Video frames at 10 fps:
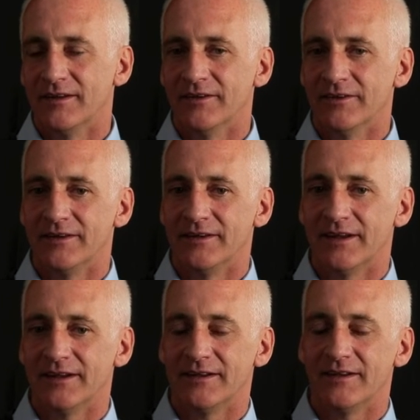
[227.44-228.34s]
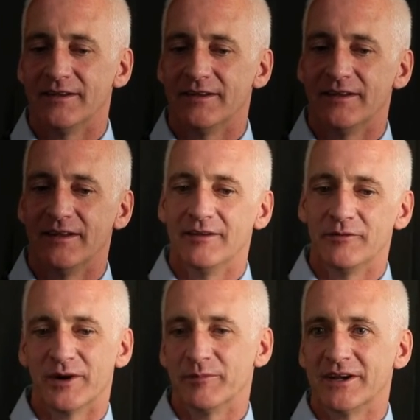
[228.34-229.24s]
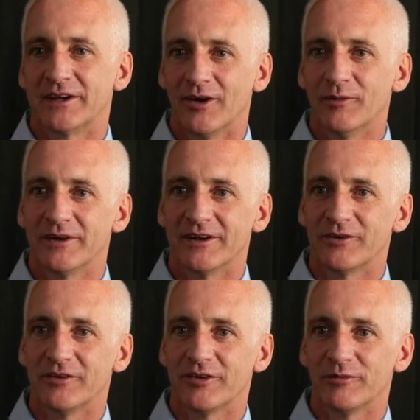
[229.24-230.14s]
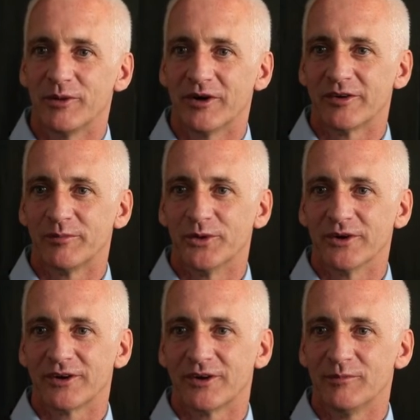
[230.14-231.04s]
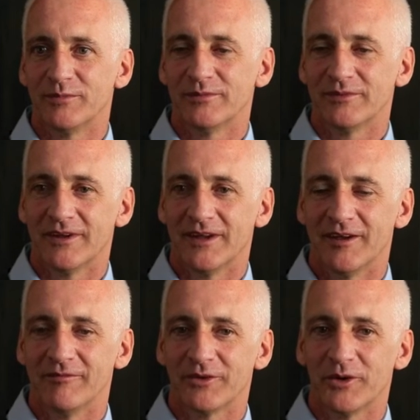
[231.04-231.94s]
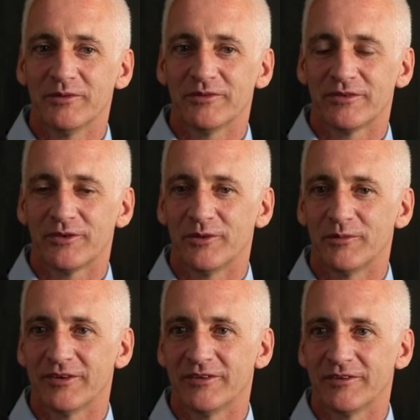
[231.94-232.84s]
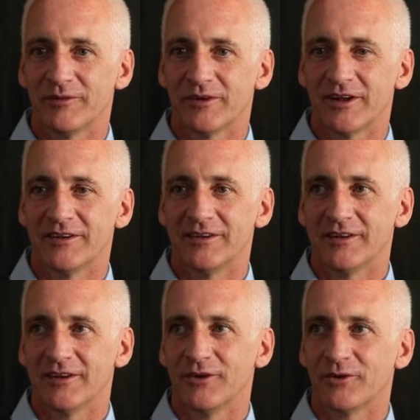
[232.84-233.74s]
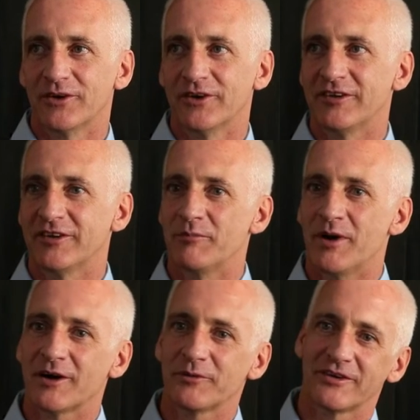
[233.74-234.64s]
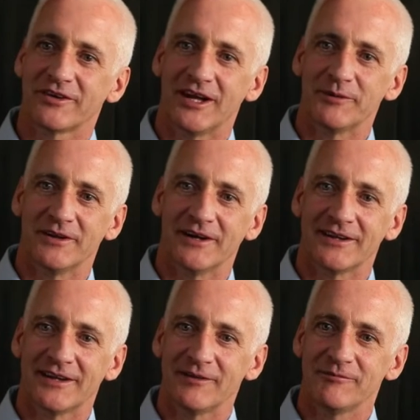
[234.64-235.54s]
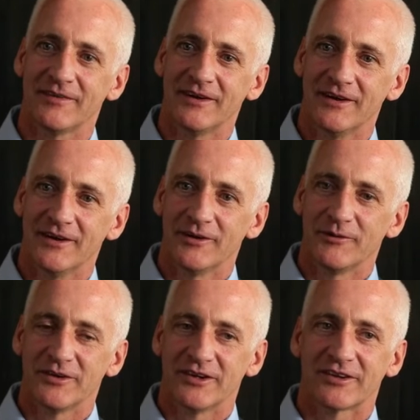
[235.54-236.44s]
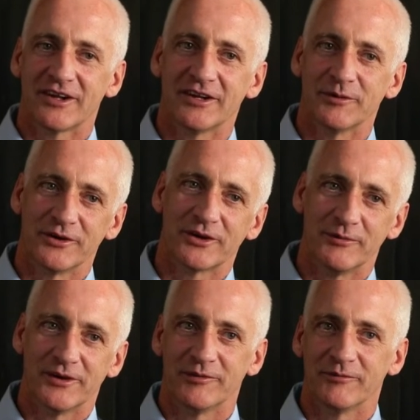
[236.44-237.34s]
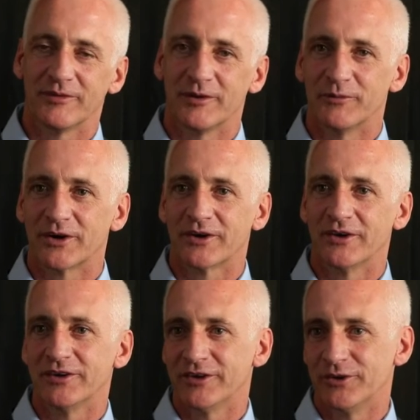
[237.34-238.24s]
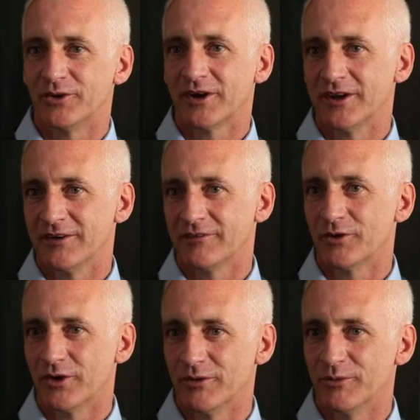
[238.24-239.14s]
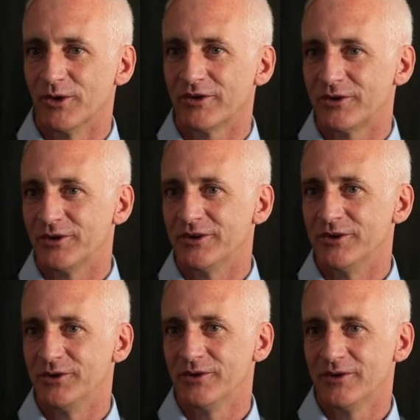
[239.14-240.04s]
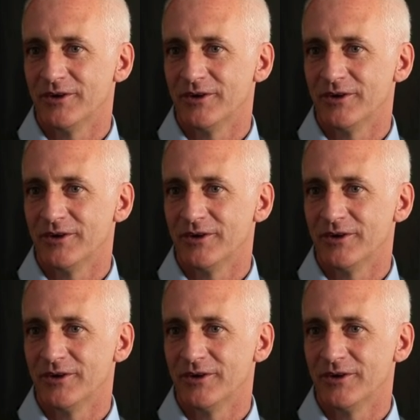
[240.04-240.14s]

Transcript: Dundee United, they were a big club and a good, well-supported club. So it was, we hadn't looking at it as a backward step at that time. I was excited about coming and working under Jockey and Gordon Wallace, who I knew